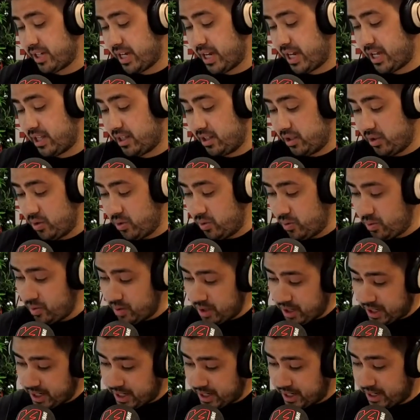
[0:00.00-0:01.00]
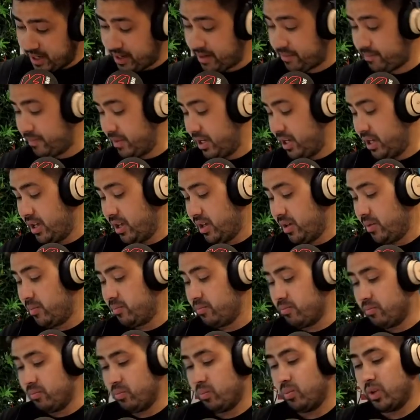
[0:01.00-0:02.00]
little,
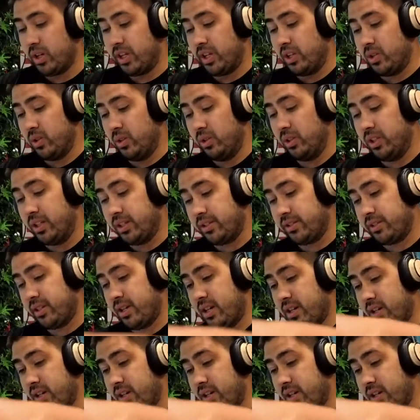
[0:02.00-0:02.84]
what do you call this?